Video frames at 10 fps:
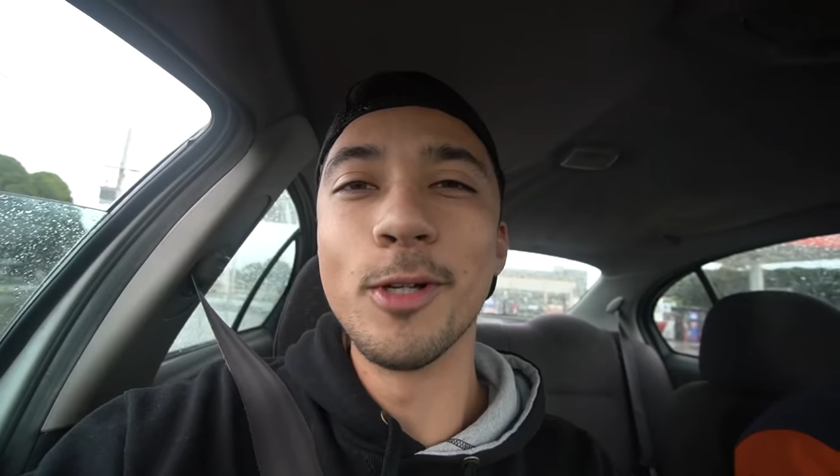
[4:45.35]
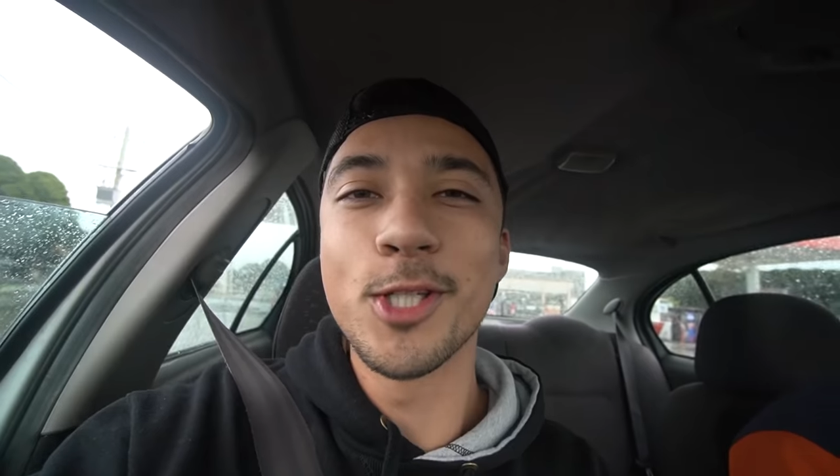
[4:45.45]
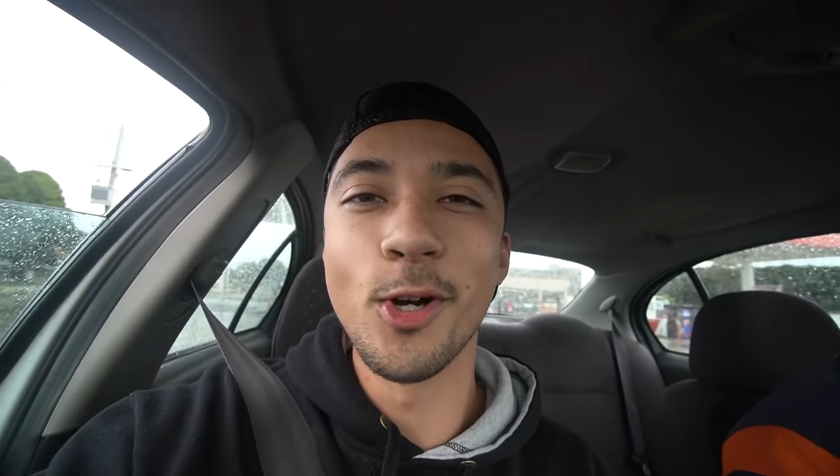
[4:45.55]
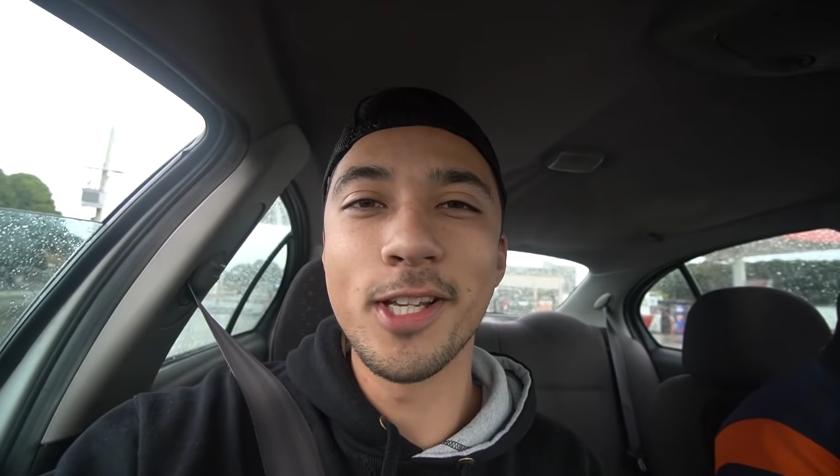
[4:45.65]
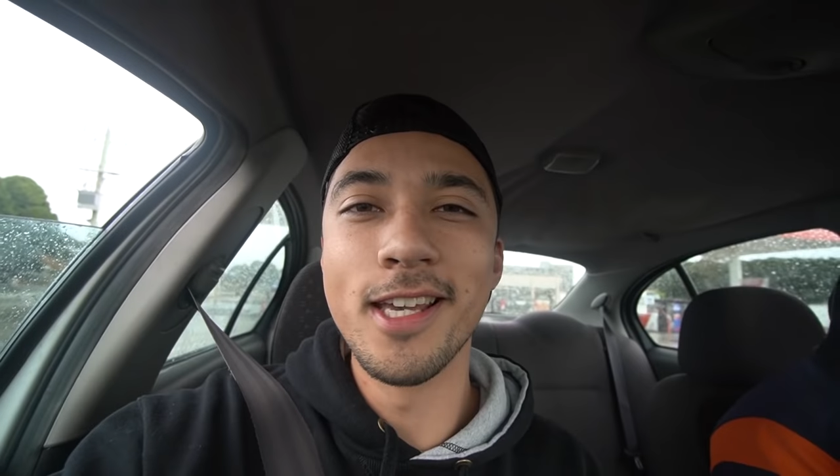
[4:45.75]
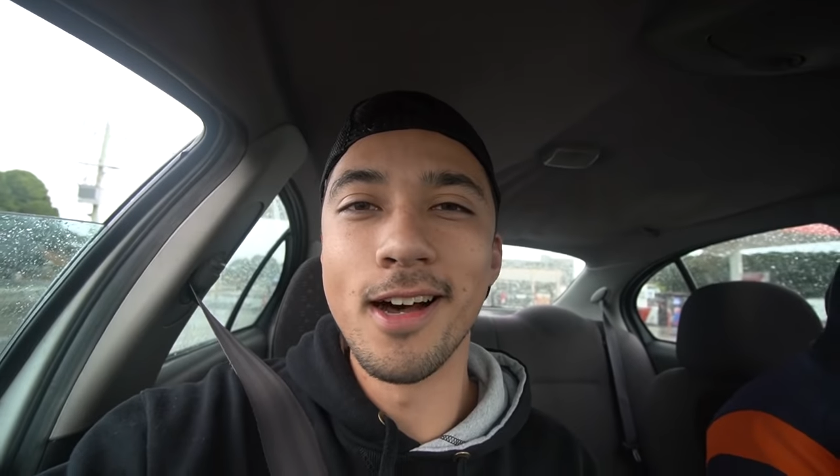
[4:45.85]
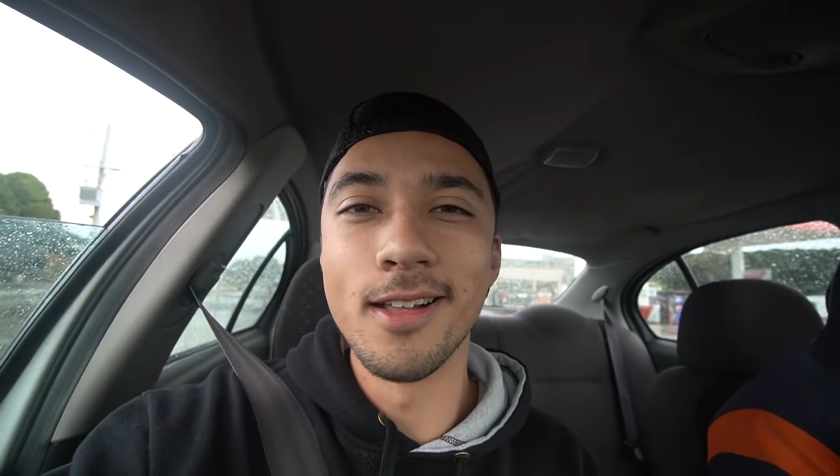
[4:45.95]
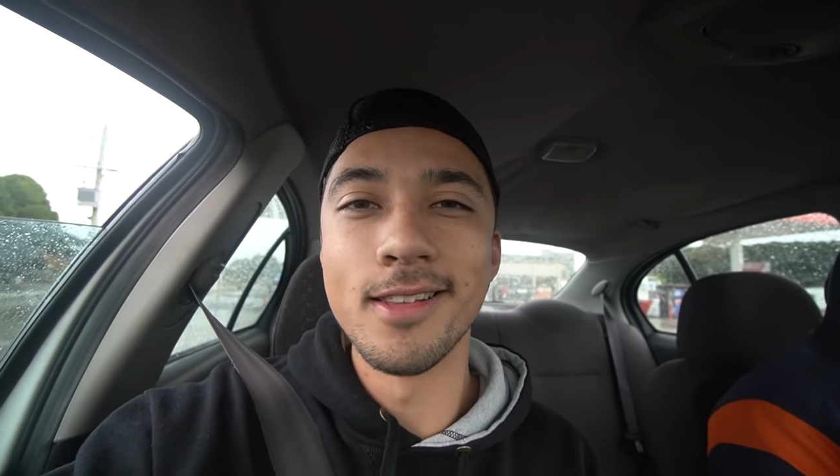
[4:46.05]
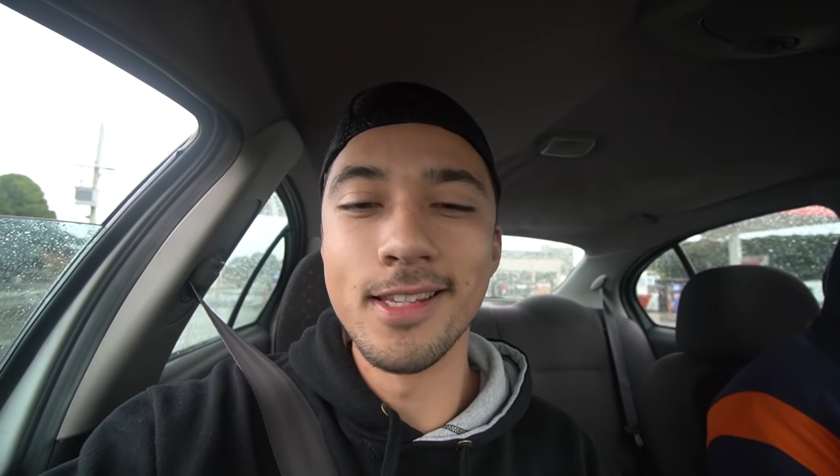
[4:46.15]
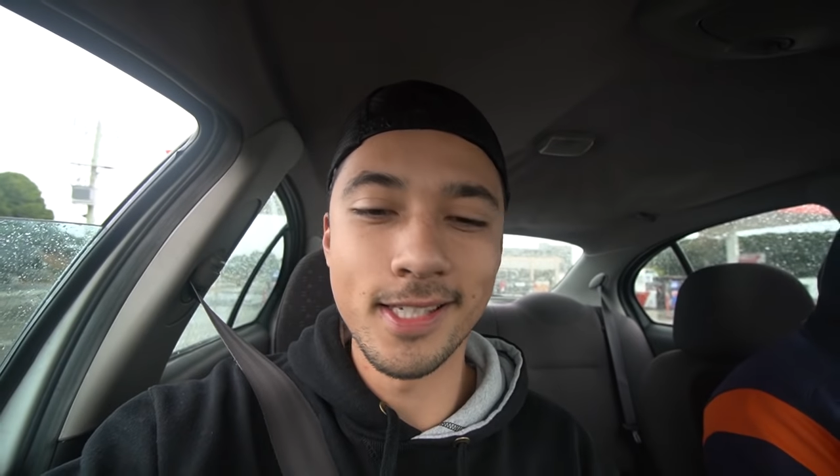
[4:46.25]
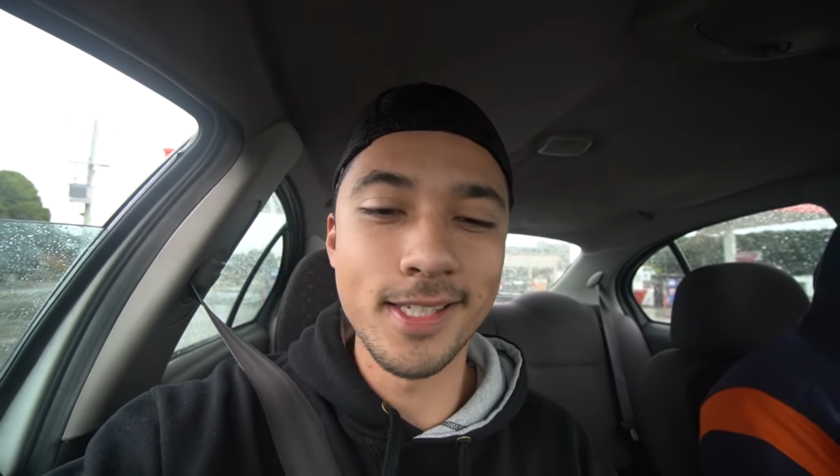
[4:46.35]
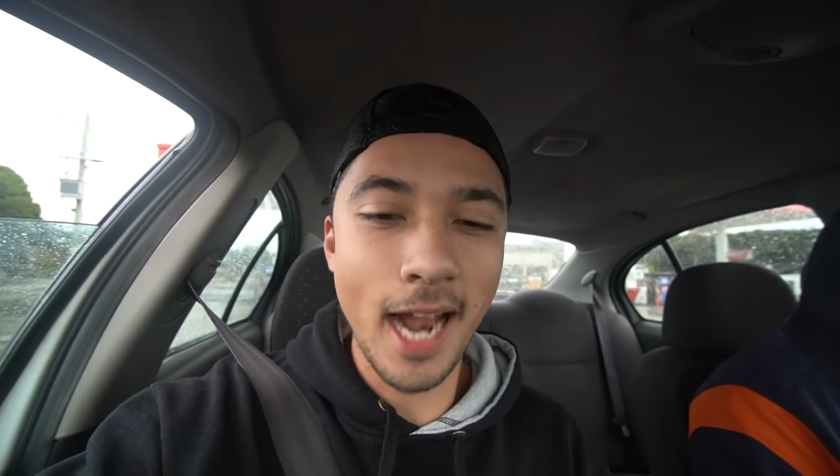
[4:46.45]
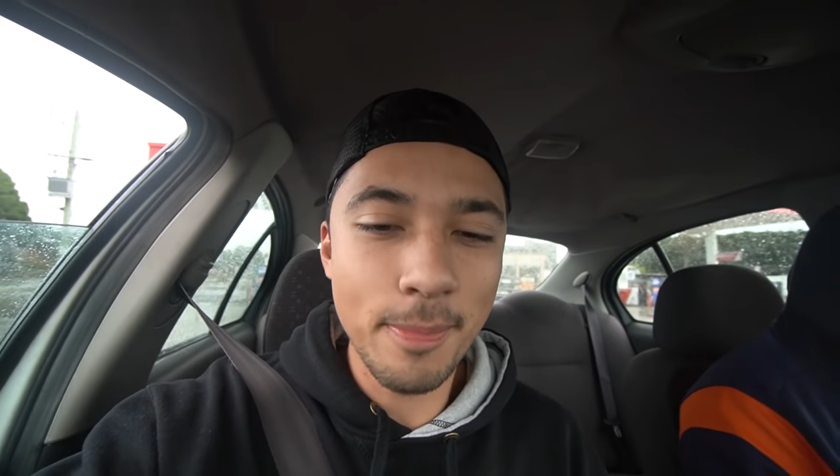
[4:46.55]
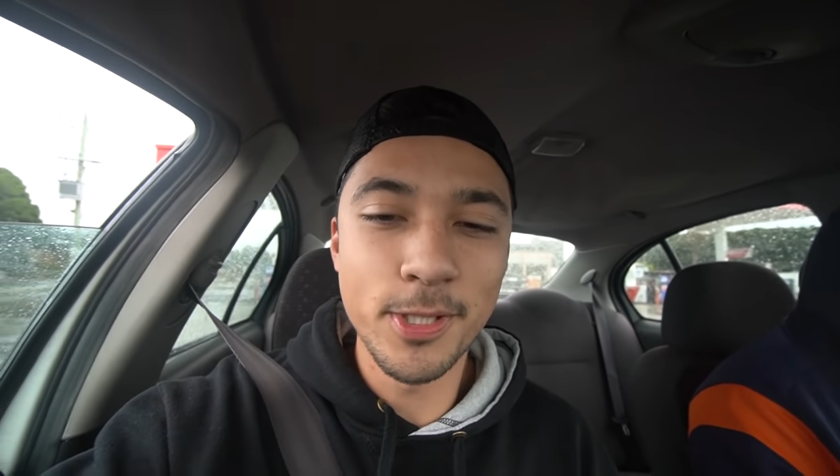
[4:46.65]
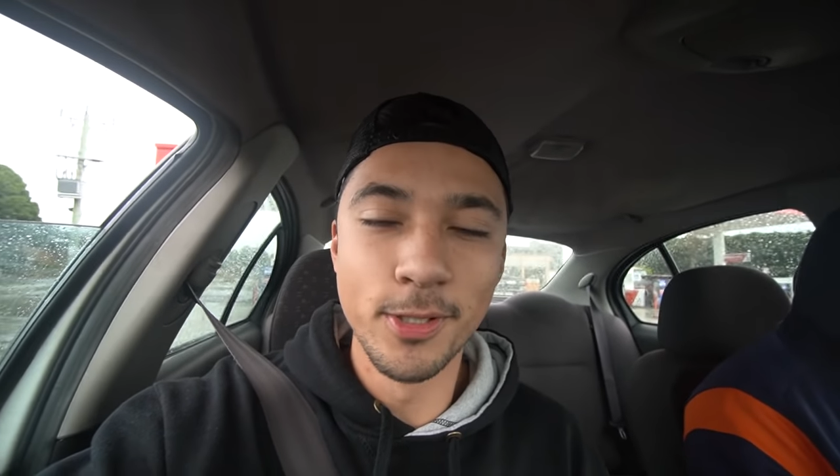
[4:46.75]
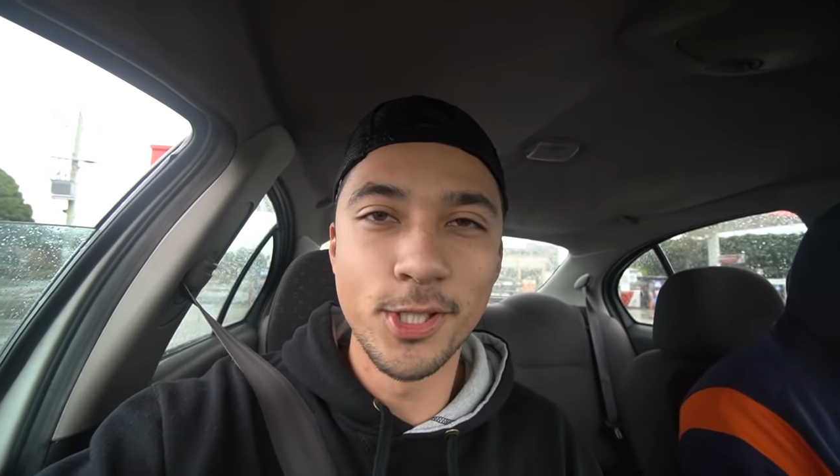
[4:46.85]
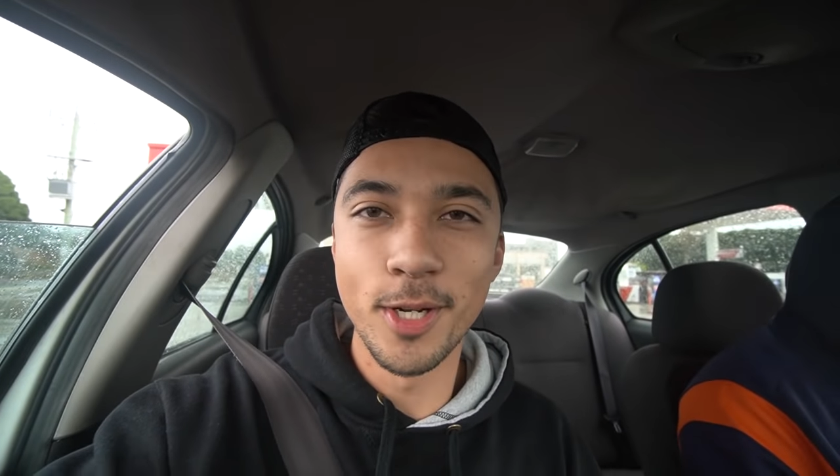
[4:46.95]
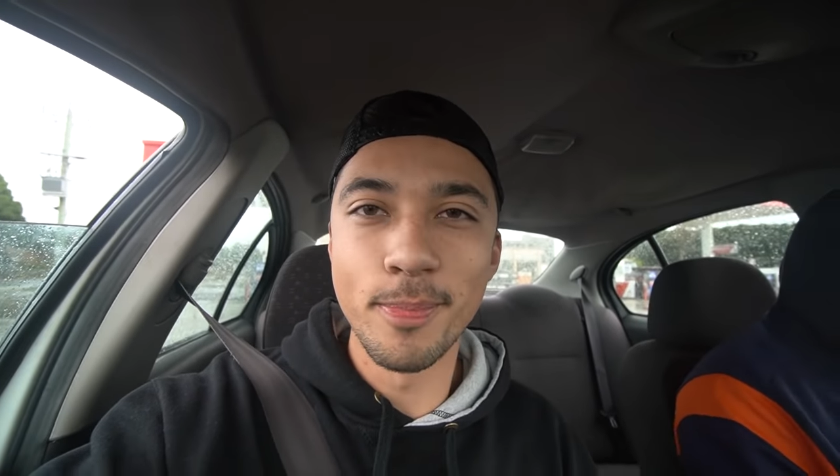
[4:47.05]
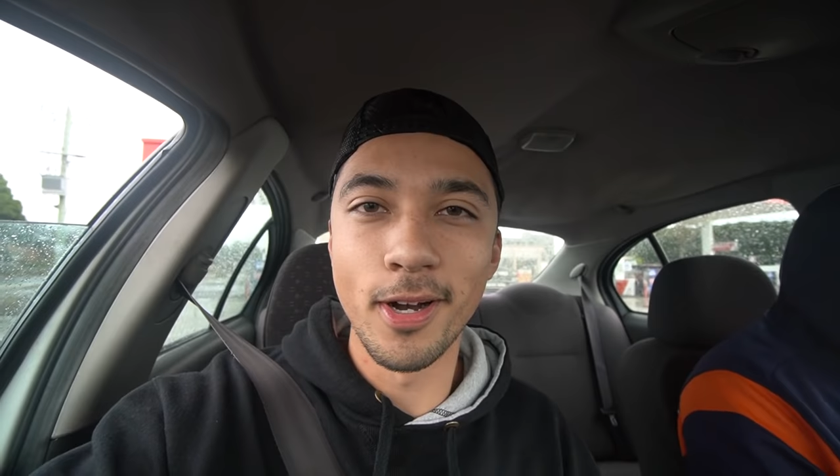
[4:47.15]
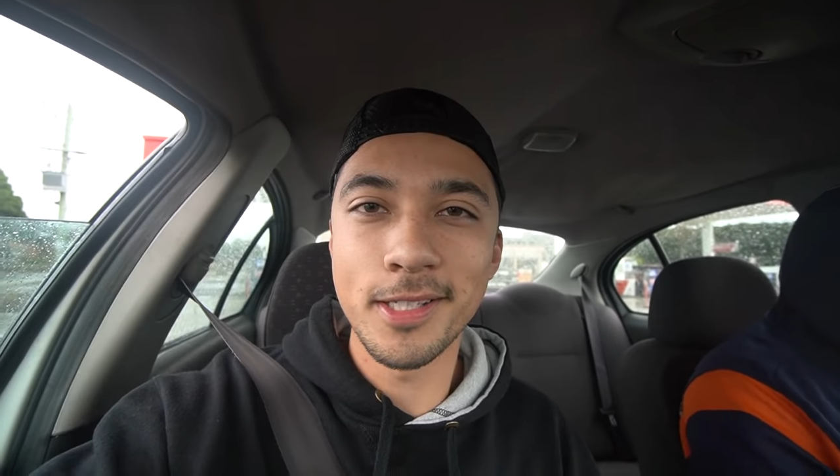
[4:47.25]
Real talk here, this is an absolute
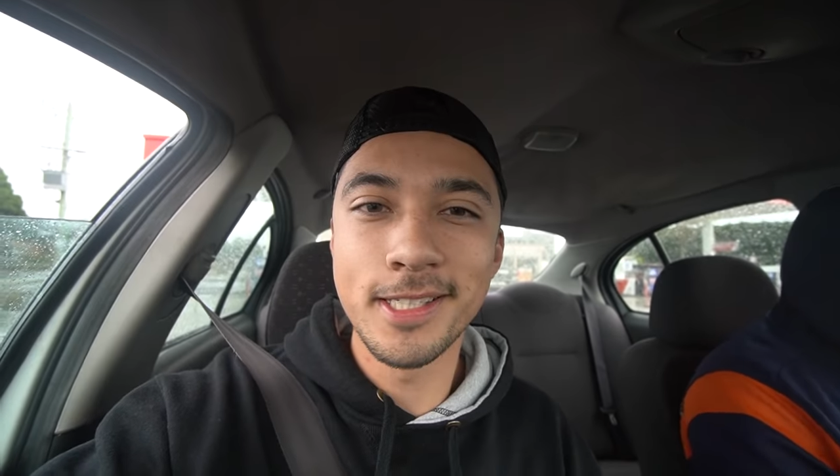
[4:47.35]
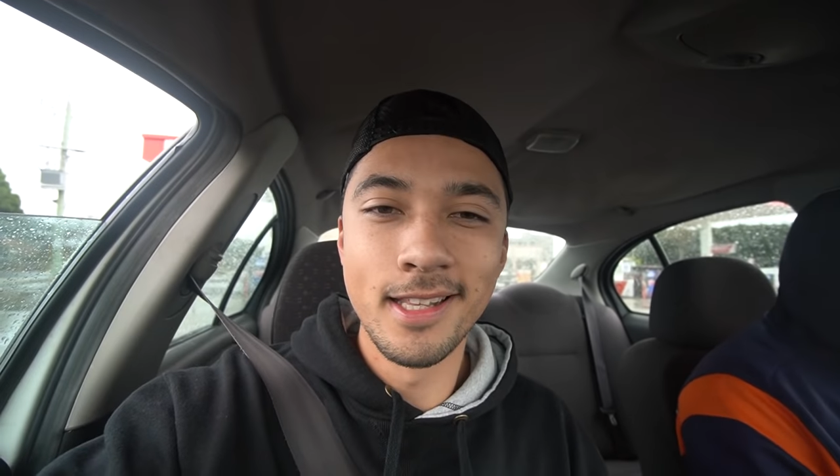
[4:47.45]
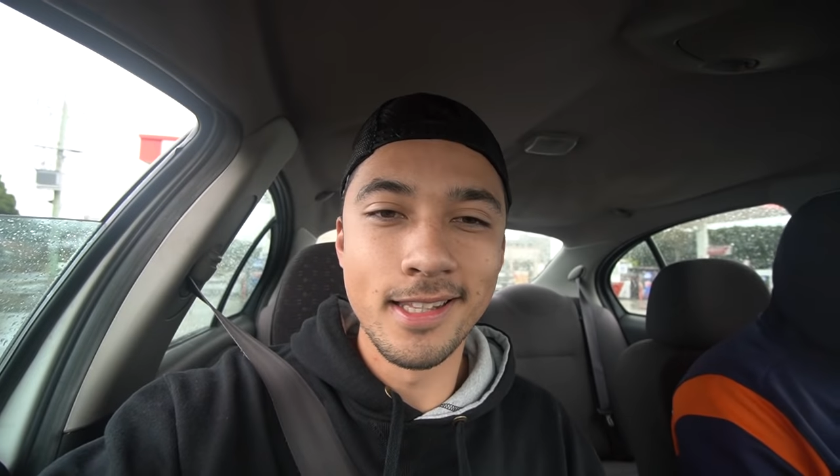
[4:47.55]
shitbox.